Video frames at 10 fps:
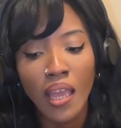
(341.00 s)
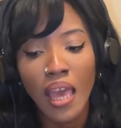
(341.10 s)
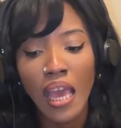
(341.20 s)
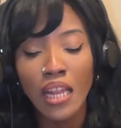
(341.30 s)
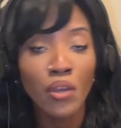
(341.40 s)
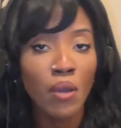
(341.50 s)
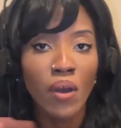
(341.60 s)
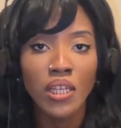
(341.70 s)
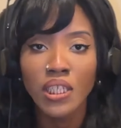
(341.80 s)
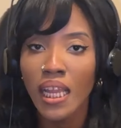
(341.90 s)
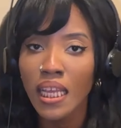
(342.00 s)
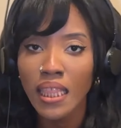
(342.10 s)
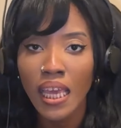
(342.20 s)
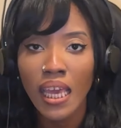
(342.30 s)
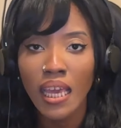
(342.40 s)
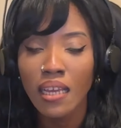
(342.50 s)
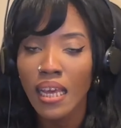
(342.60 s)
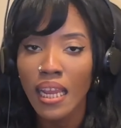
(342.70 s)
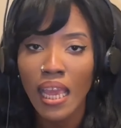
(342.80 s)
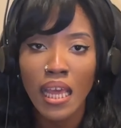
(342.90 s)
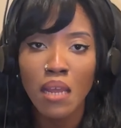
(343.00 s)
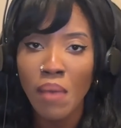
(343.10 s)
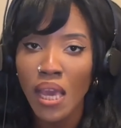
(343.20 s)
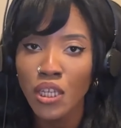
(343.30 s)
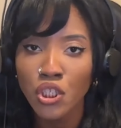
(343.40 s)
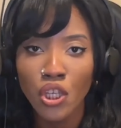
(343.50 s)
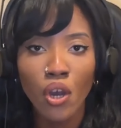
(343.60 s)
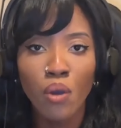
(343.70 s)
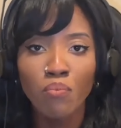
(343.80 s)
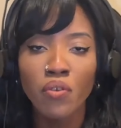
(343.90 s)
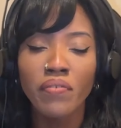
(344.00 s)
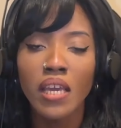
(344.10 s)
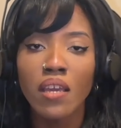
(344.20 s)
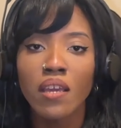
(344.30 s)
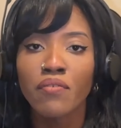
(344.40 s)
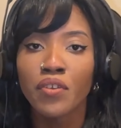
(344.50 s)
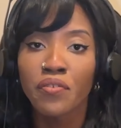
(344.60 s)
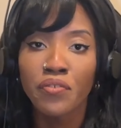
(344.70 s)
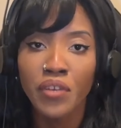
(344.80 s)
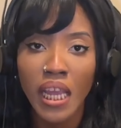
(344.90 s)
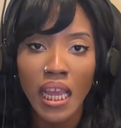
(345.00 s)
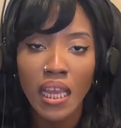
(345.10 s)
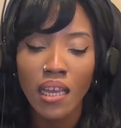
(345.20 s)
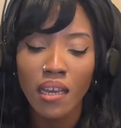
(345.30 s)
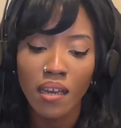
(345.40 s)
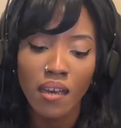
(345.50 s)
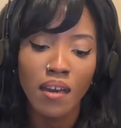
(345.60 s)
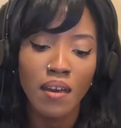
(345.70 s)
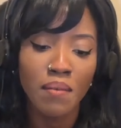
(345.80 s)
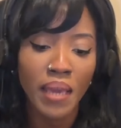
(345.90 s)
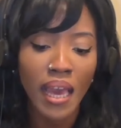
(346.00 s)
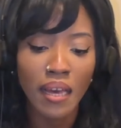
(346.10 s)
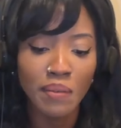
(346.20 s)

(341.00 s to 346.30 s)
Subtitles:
And you can watch anything, any anime, show, movie for free. Yeah.